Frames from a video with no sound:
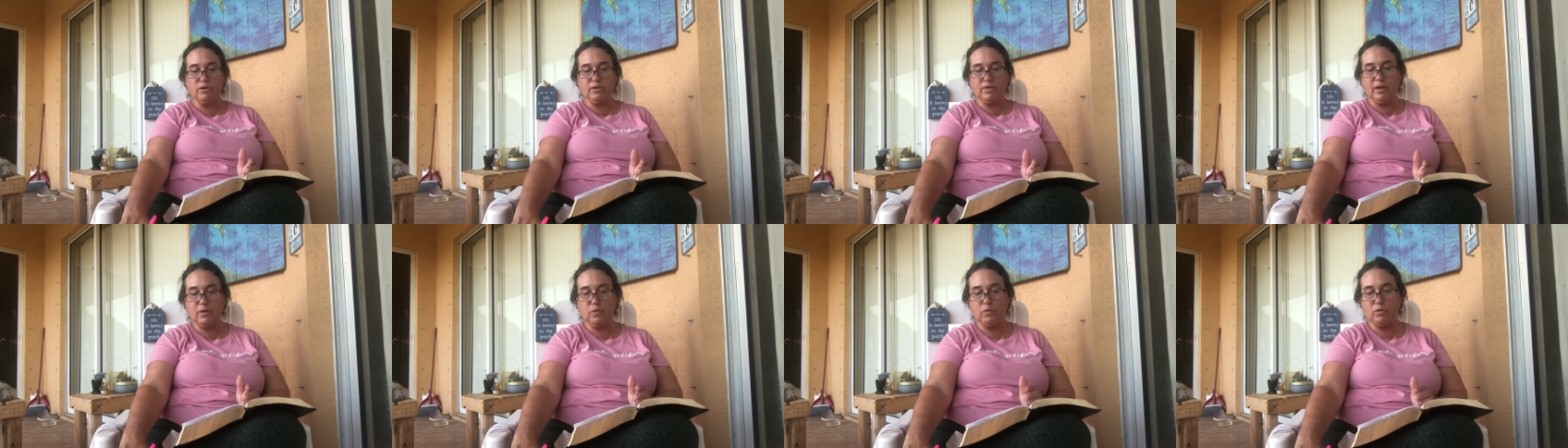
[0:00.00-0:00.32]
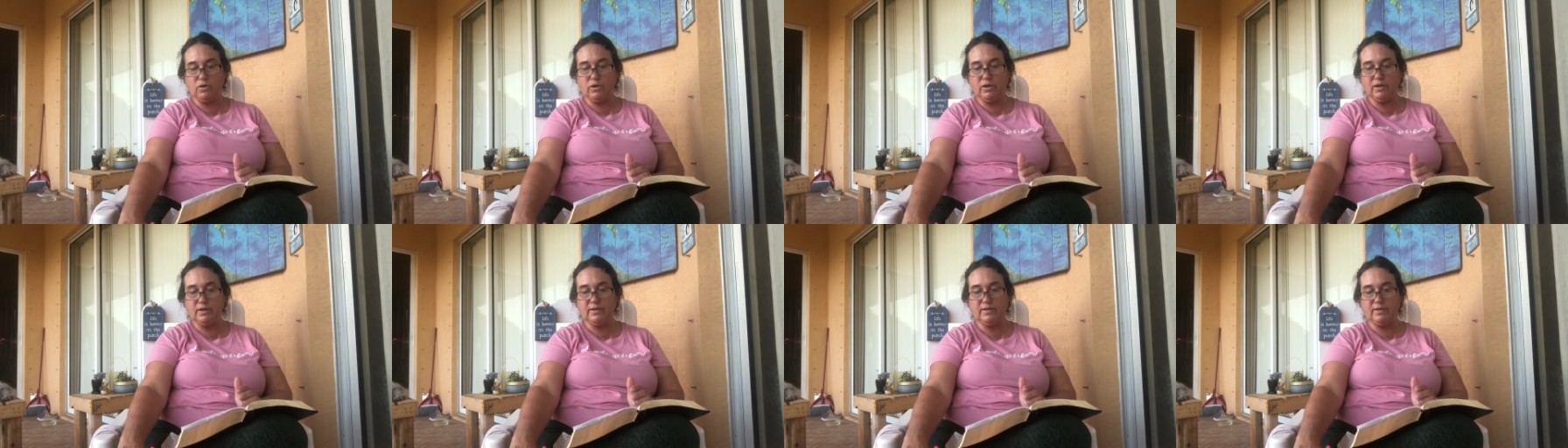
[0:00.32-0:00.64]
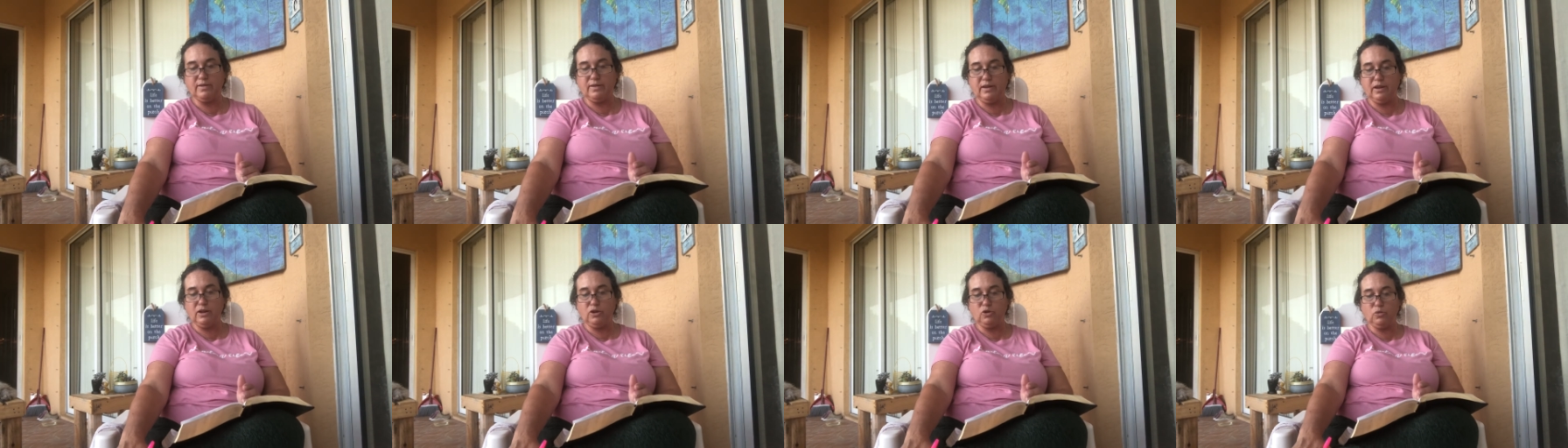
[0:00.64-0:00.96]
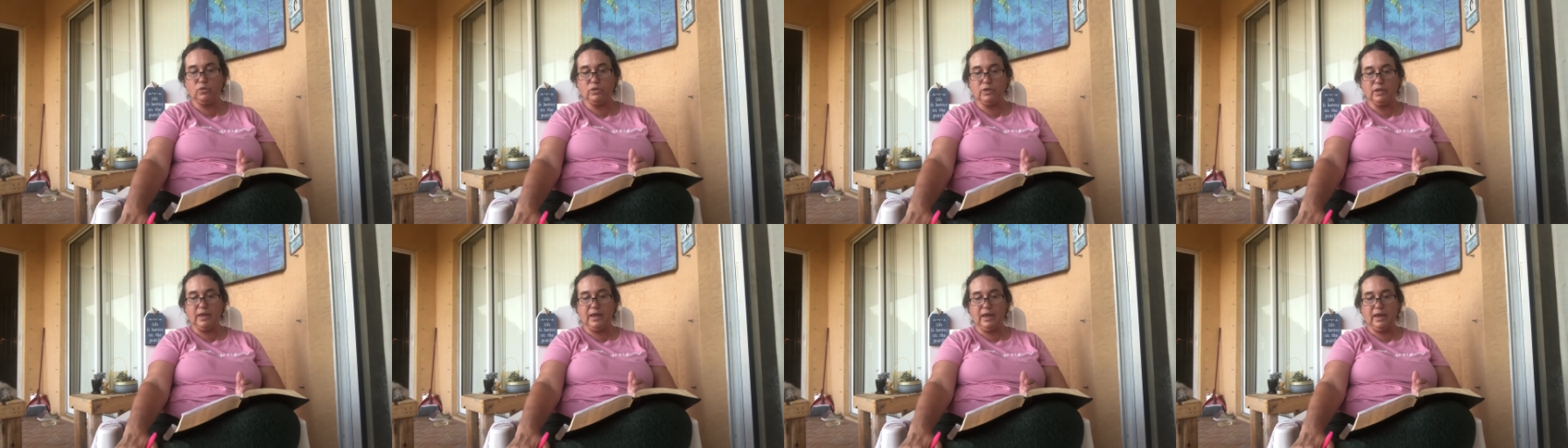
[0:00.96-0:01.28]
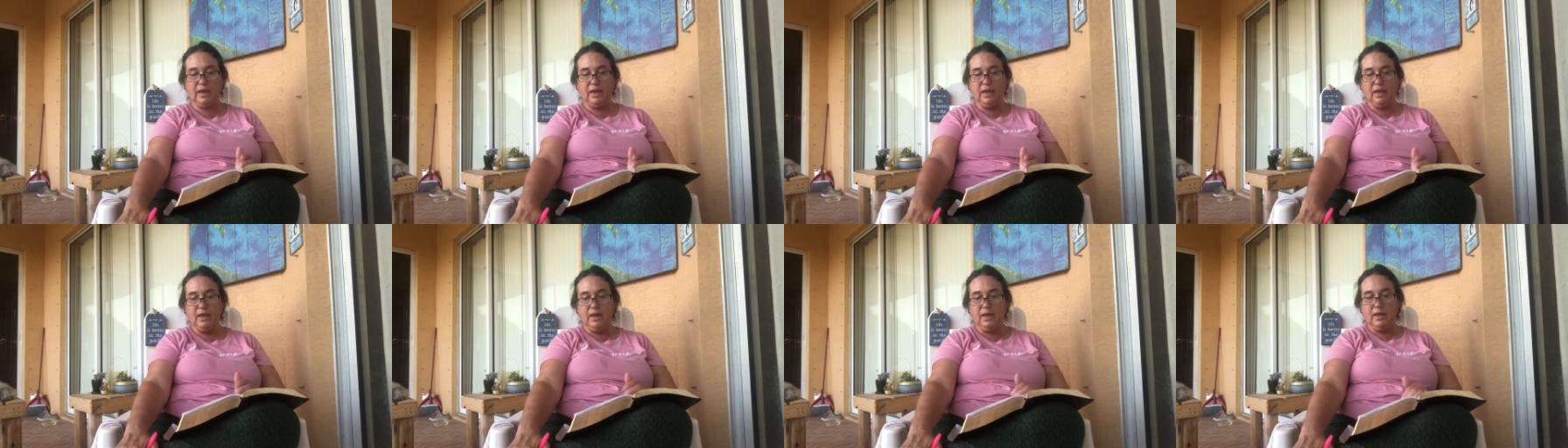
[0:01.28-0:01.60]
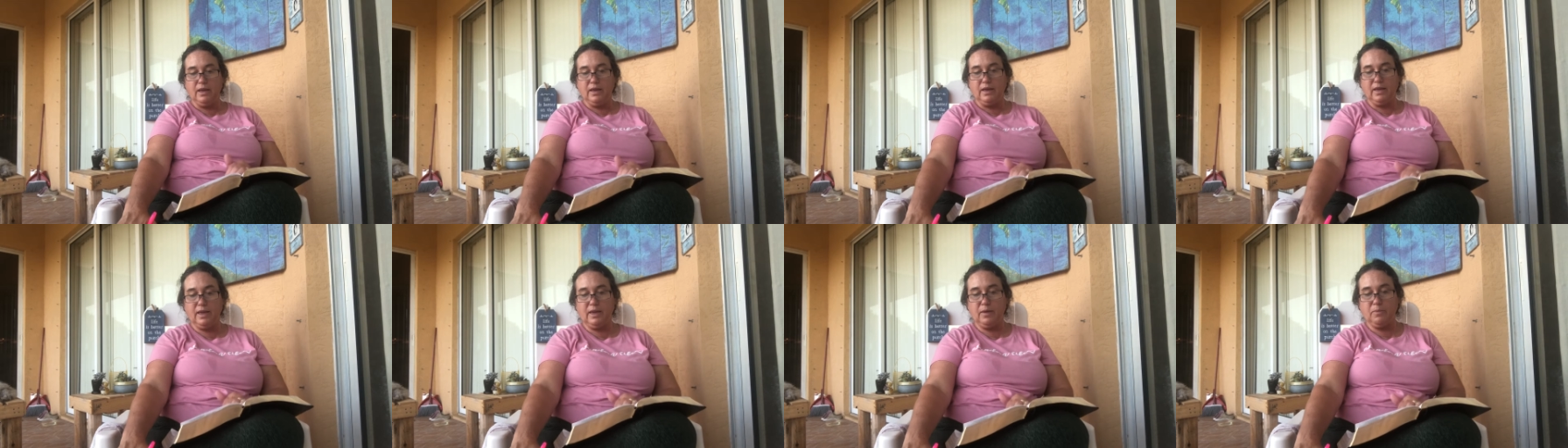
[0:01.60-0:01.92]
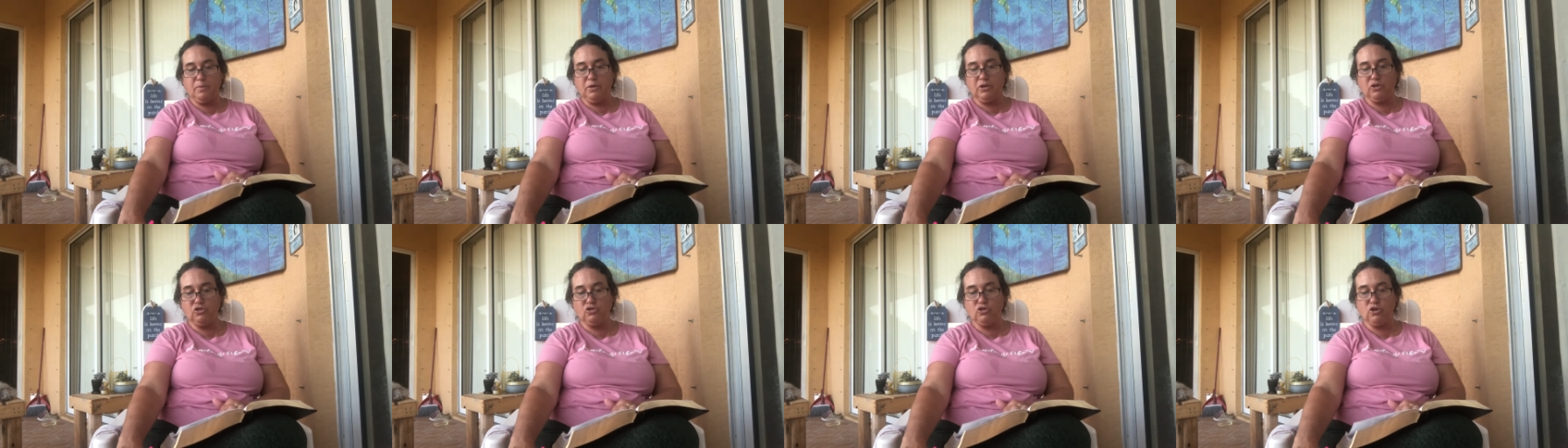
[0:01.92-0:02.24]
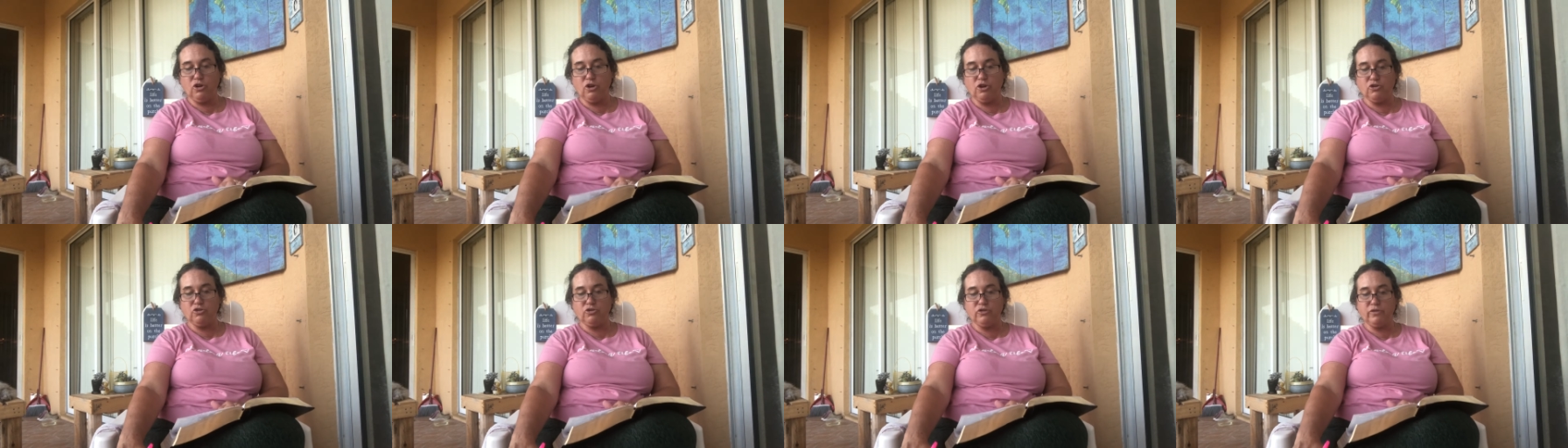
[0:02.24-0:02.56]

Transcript: They were continually keeping charge